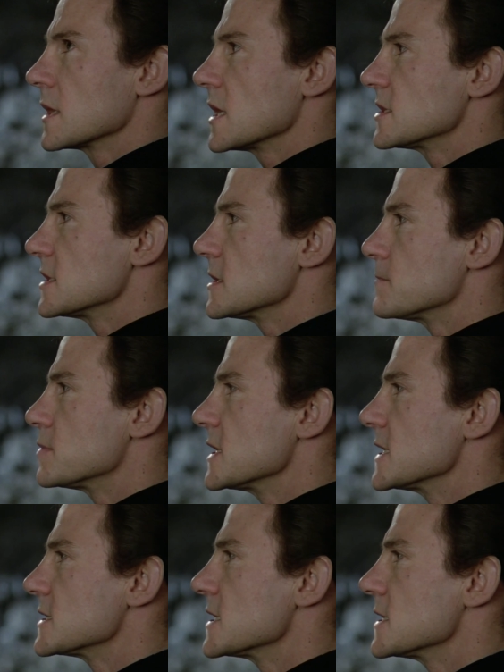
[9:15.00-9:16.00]
I said to
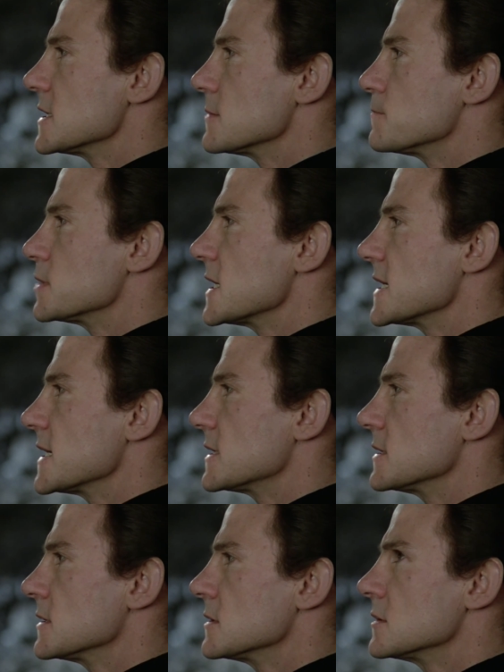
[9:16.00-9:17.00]
blank that, no
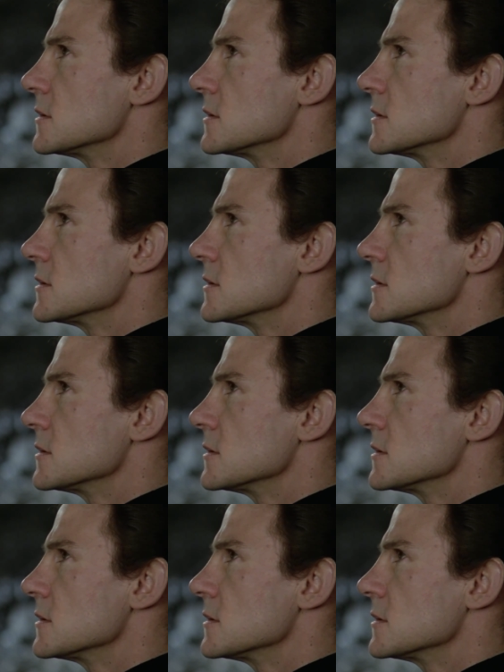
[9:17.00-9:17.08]
blanket.